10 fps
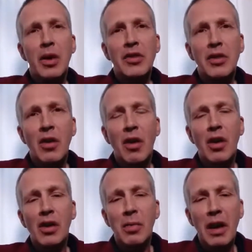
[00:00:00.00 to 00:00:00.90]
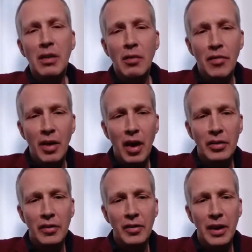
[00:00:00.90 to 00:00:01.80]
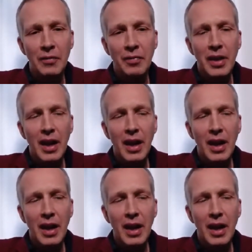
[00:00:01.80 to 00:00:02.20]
what's called quantum philosophy.